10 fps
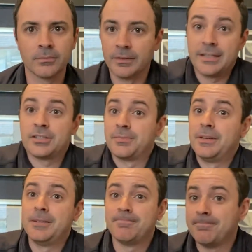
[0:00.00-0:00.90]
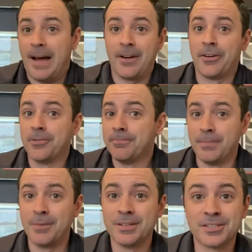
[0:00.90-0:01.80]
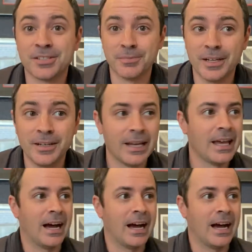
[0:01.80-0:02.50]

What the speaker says: Is that just me? I don't know. Maybe it's me.